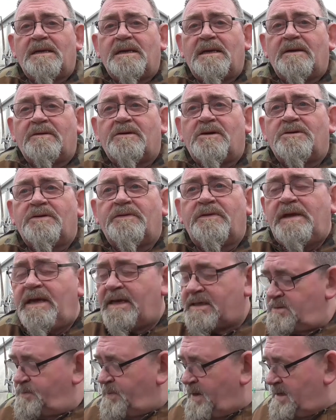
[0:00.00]
I've got to the
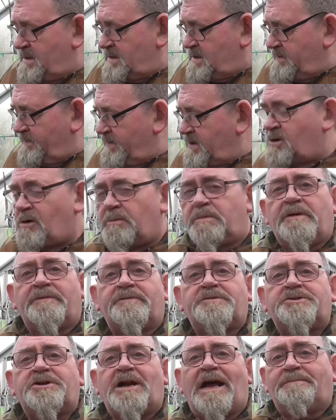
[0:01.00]
expense of a couple
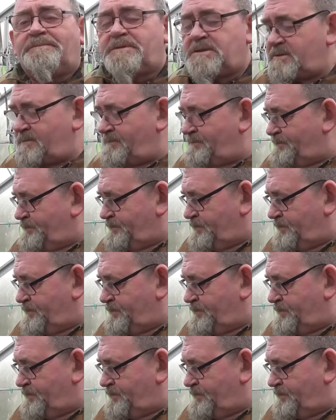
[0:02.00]
of traps.